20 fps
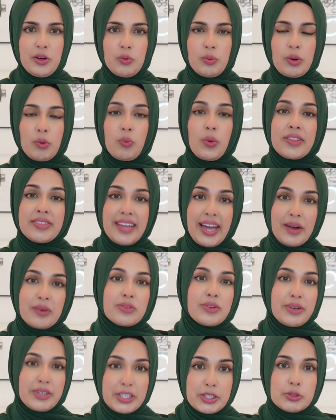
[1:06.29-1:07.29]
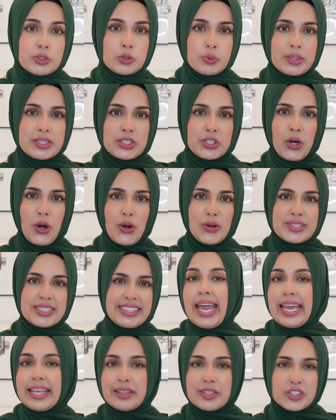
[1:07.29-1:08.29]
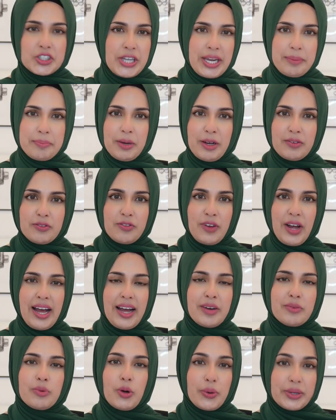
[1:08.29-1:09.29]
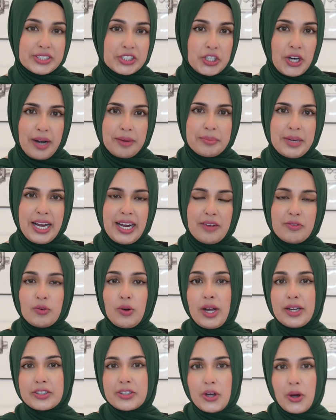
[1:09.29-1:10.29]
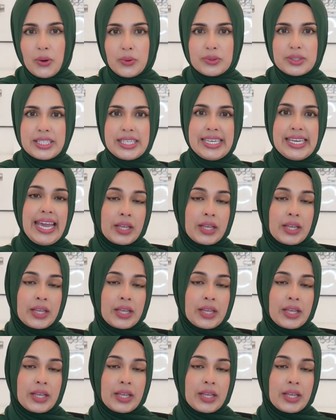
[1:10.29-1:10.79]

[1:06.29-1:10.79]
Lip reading: who were without their usual stars in the shape of Rohit Sharma, Virat Kohli,